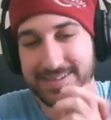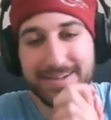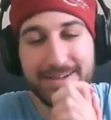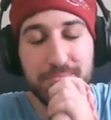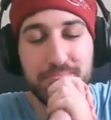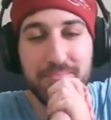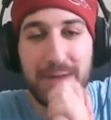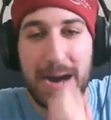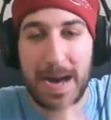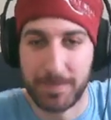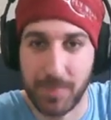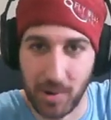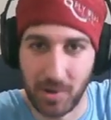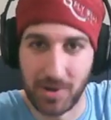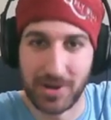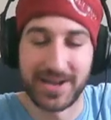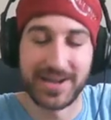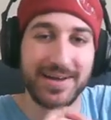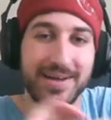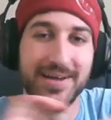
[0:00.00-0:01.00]
My
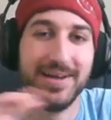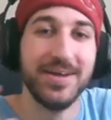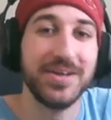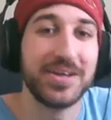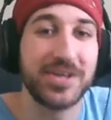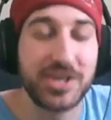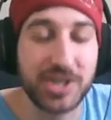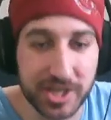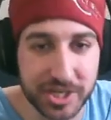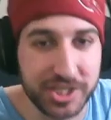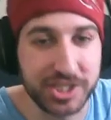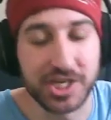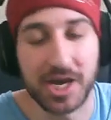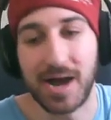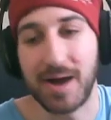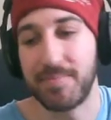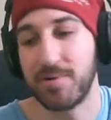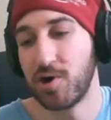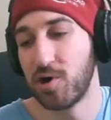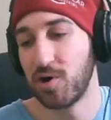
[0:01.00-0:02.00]
boy. Good
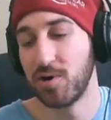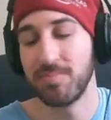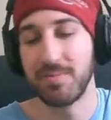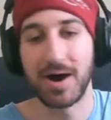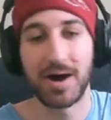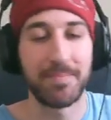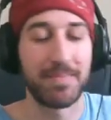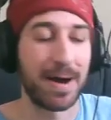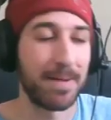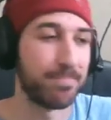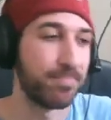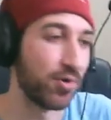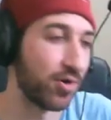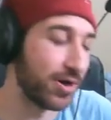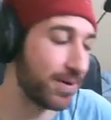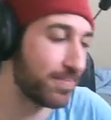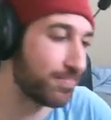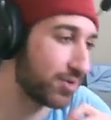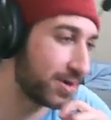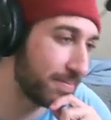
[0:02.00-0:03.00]
job. Hold on, my
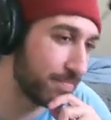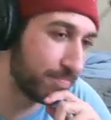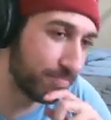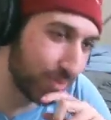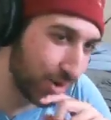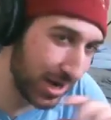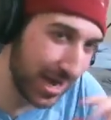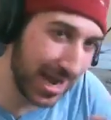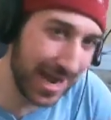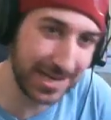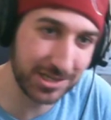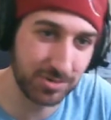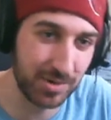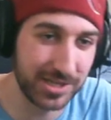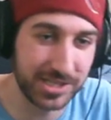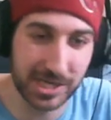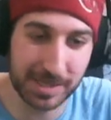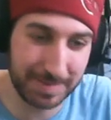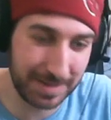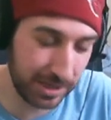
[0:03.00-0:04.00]
boy, Breeton Boi. I just want
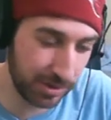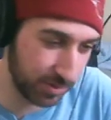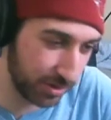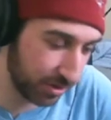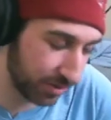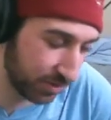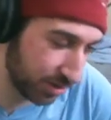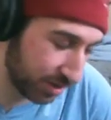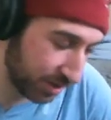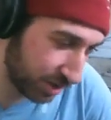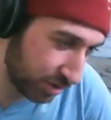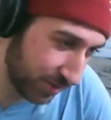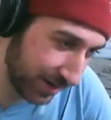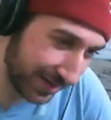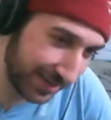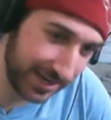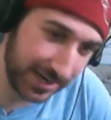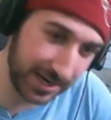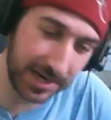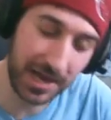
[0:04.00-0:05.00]
to talk about that really, really
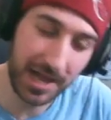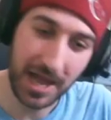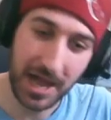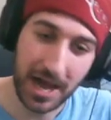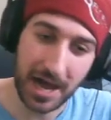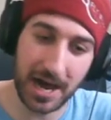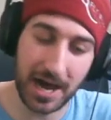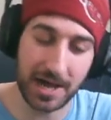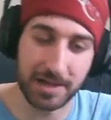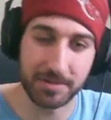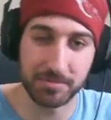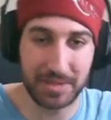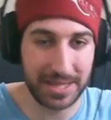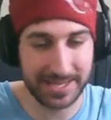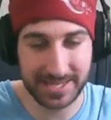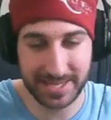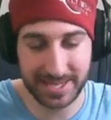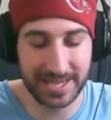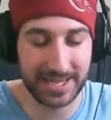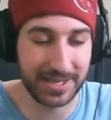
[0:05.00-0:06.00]
quick here. Uh,
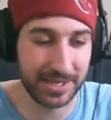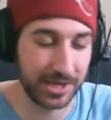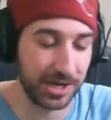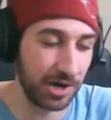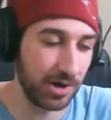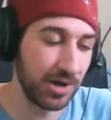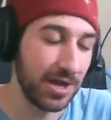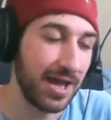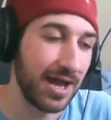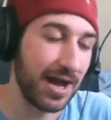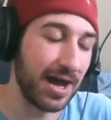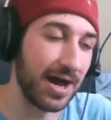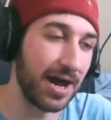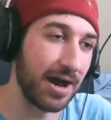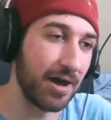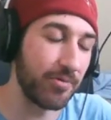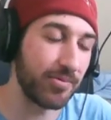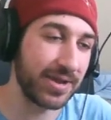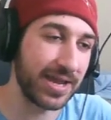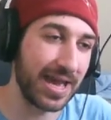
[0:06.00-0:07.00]
like hit, you know.
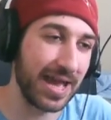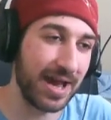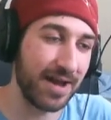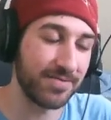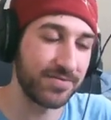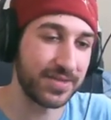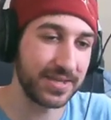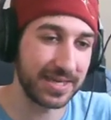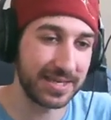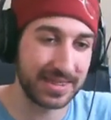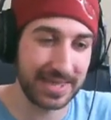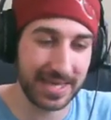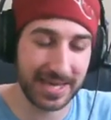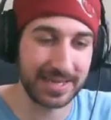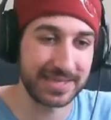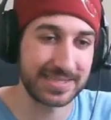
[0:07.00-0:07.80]
Uh, we have the thing.